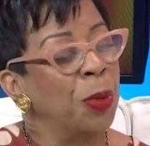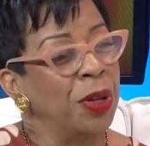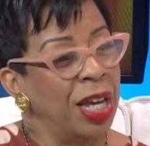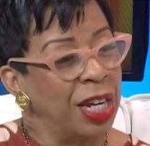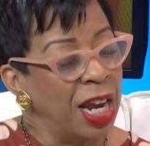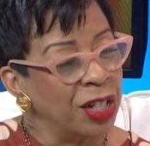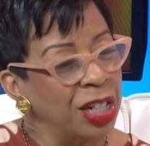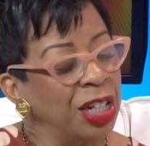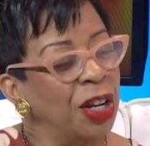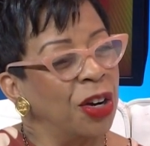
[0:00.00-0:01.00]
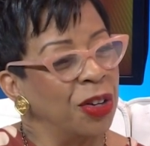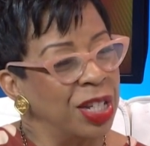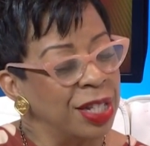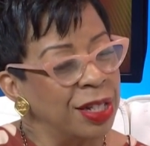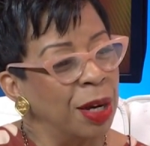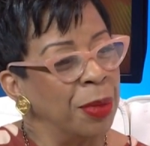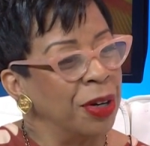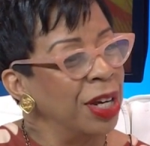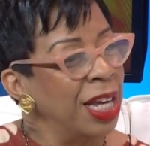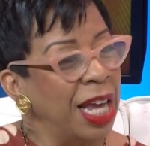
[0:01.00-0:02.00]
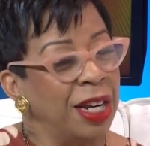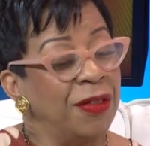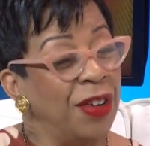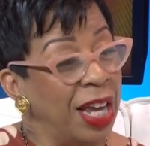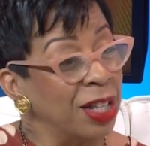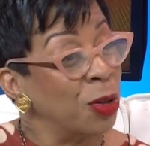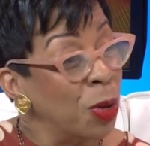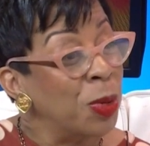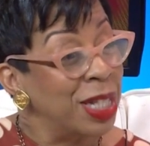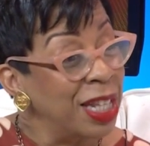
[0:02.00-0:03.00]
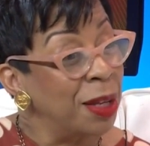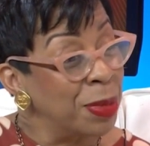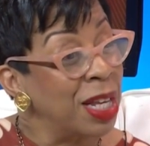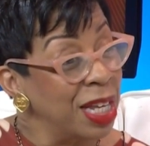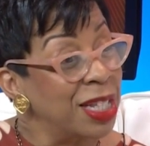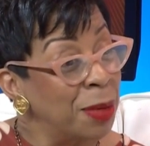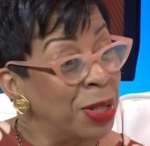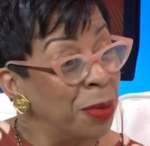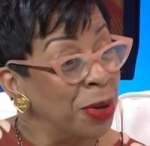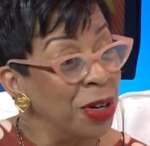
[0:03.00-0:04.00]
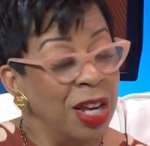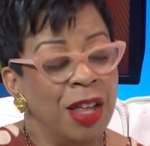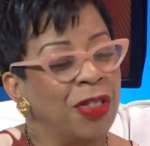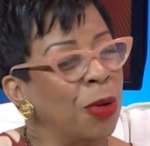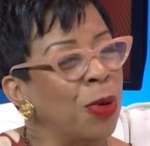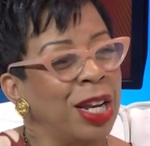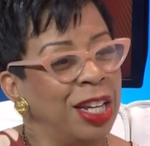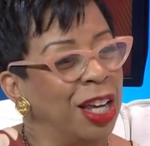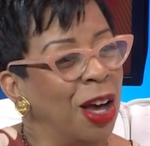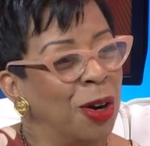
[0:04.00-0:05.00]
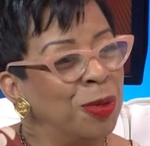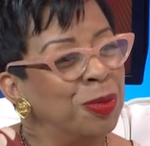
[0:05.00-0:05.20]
where they can actually learn this summer in advance. So when we see them in September, they're ready to go.